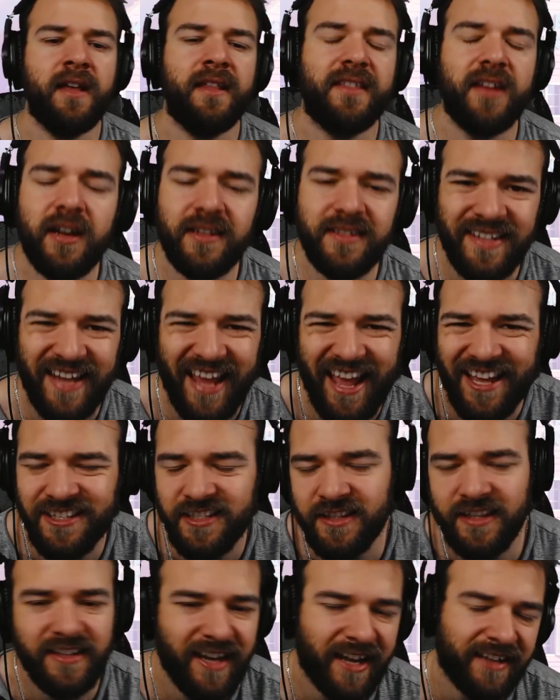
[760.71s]
The odds and
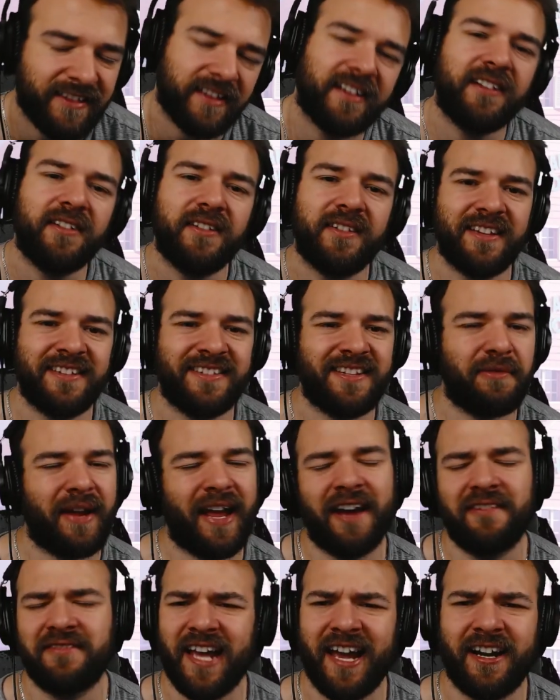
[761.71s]
ends of the deck, the little things that we
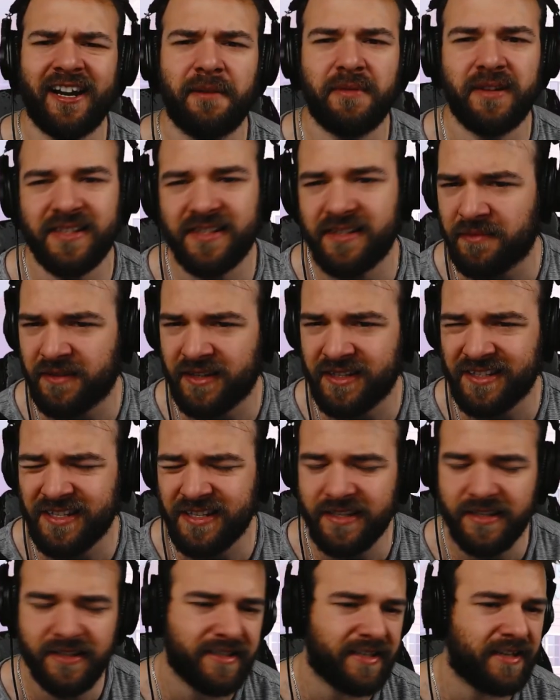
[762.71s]
have to add up some
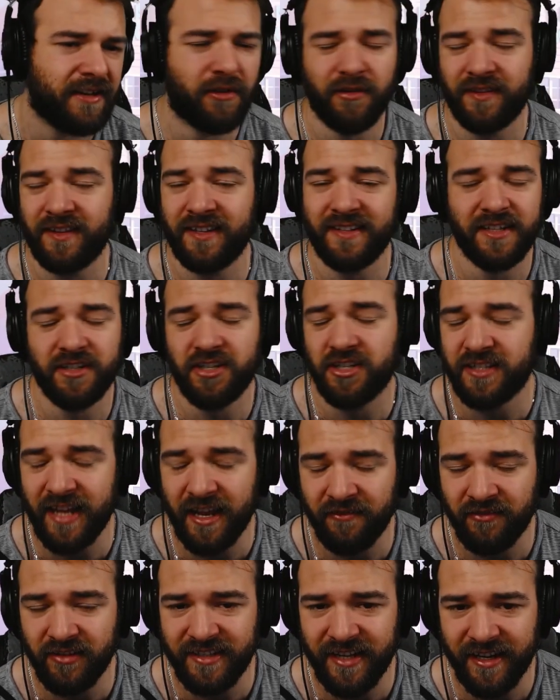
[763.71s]
consistency, or things that just
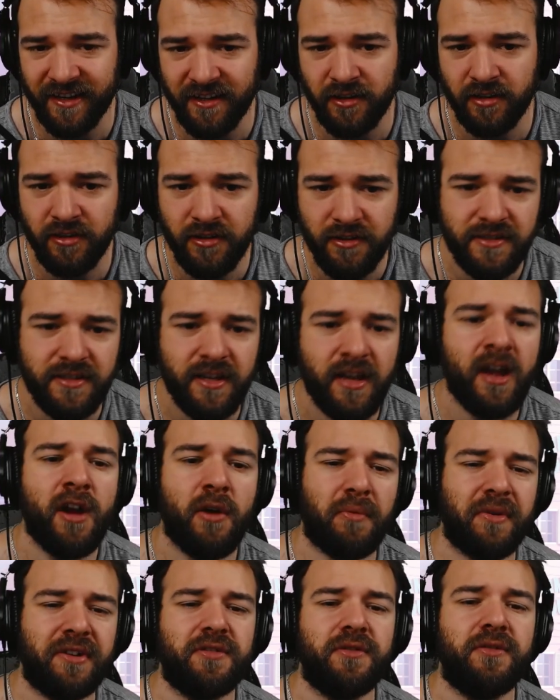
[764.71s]
every deck includes.
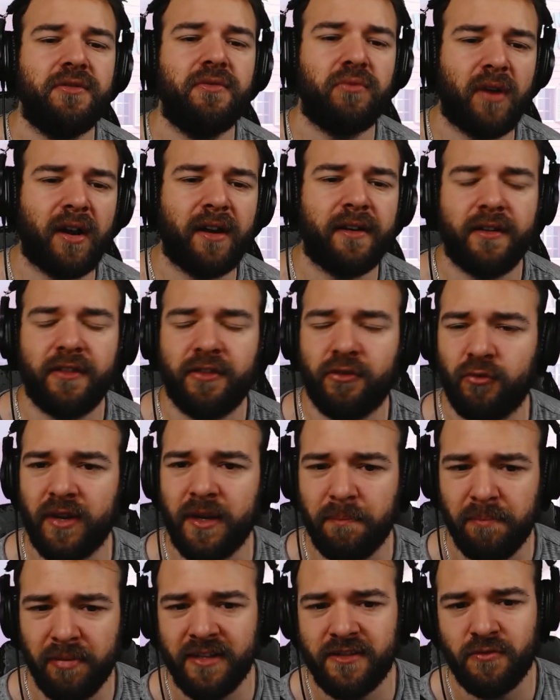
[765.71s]
We do run
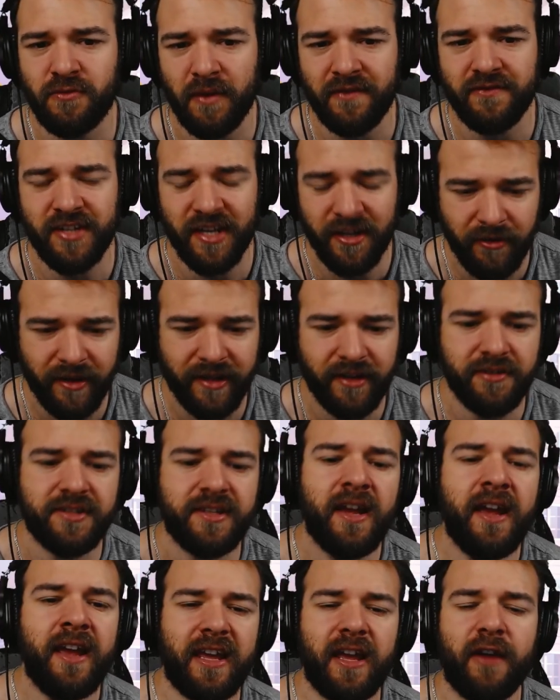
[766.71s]
3 Bloodwave
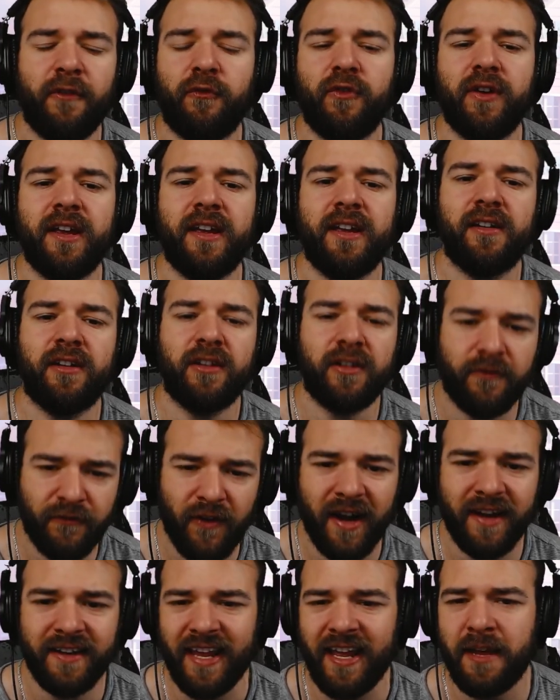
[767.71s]
generators. If we
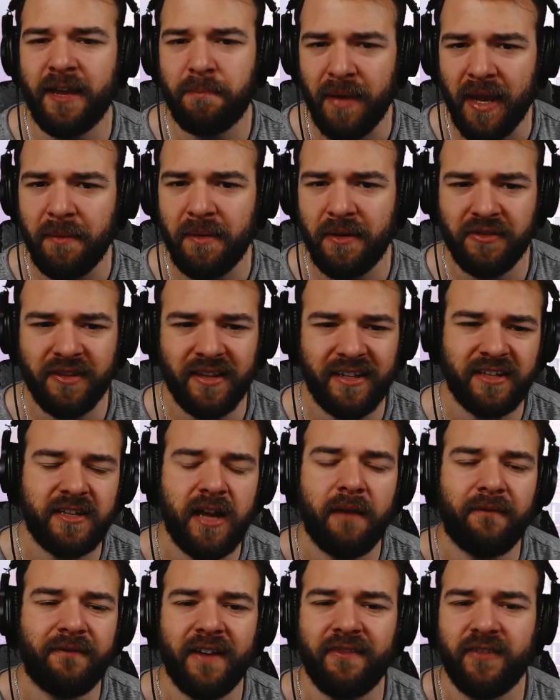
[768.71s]
find a baby within the
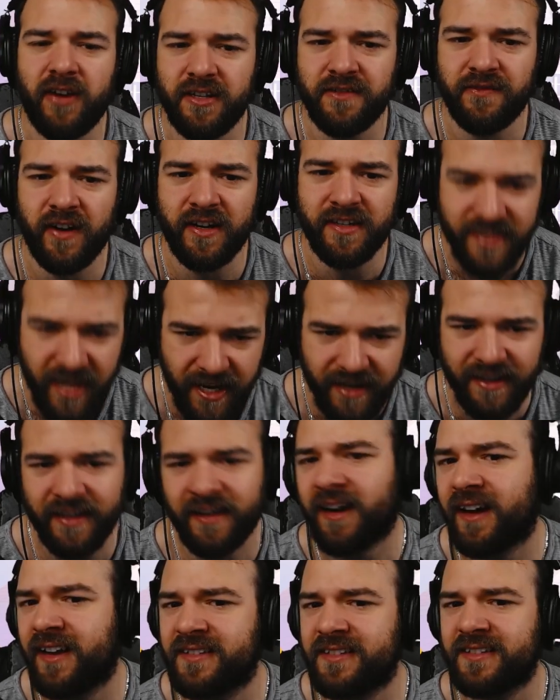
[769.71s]
top 5 cards of our deck,
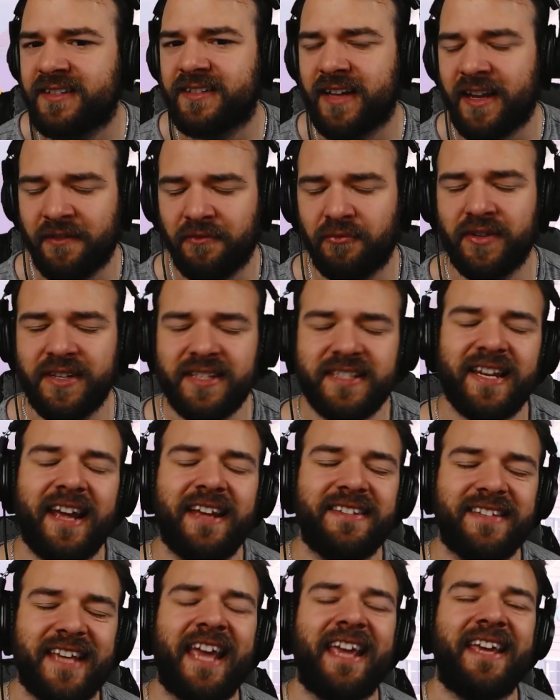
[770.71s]
it
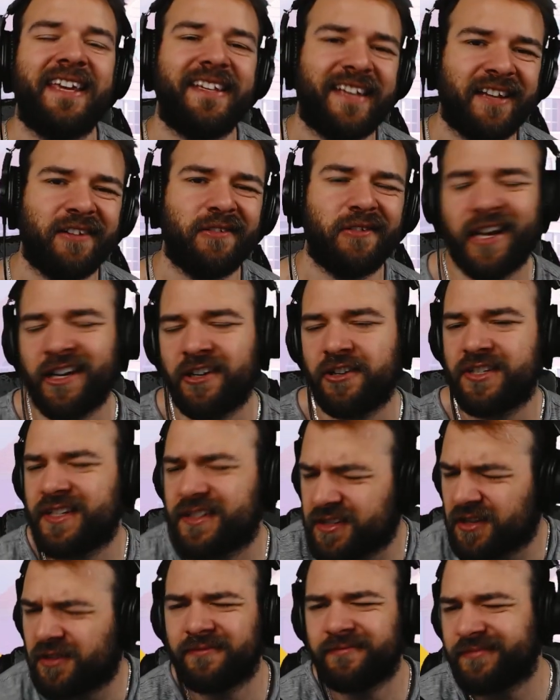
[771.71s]
restands a yellow energy.
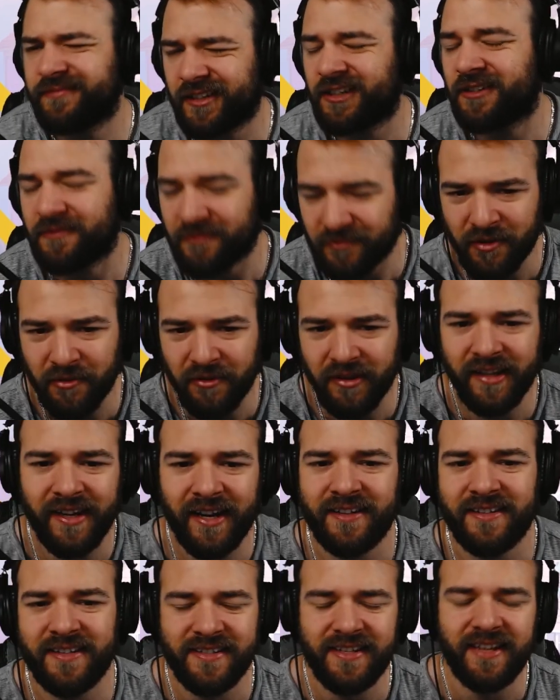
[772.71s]
So, you know, we really
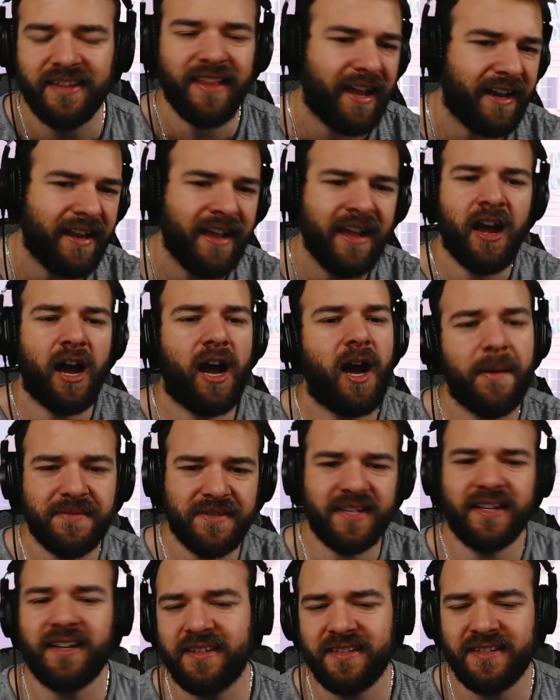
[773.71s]
like to see that.
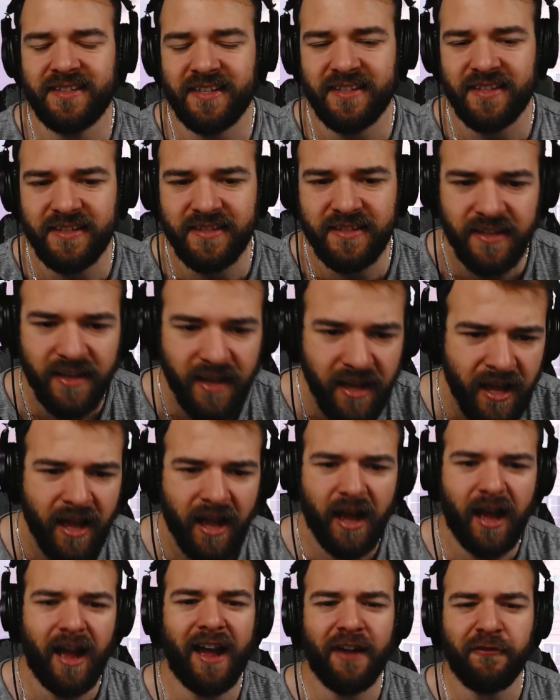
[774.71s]
Ups the consistency.
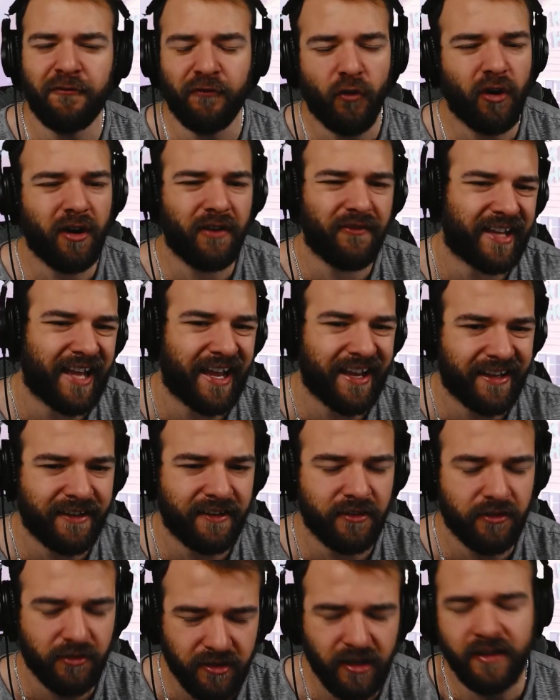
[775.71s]
At 4 of, it can get
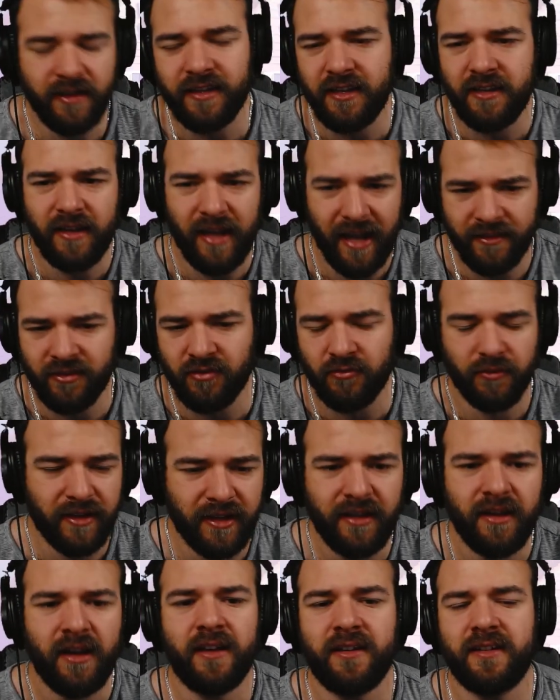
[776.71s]
a little clunky. At
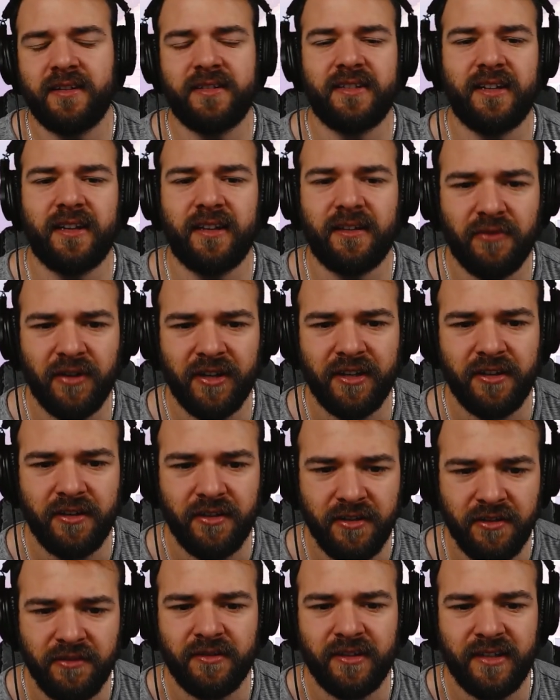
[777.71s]
3, you see it when
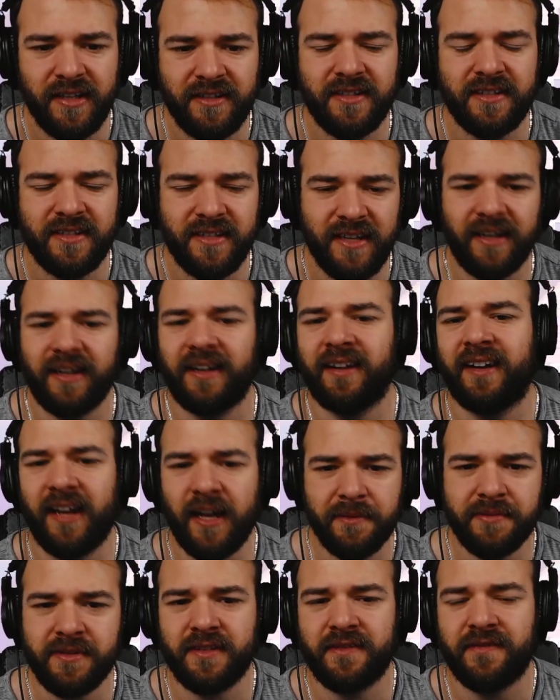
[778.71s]
you need to see it, and it
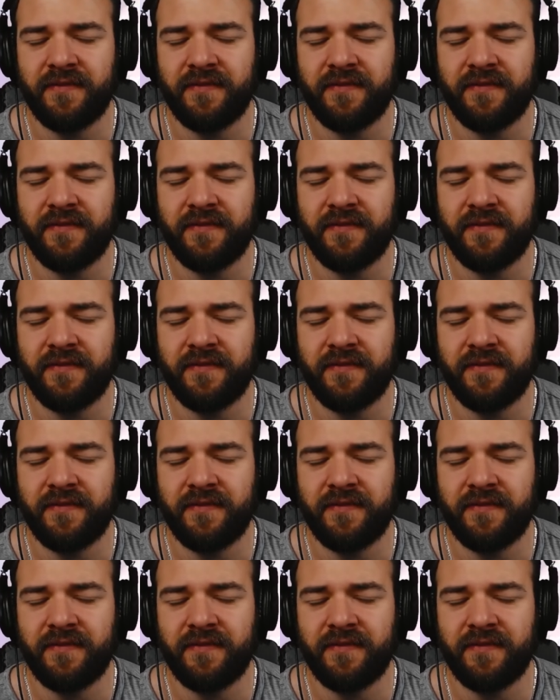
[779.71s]
helps us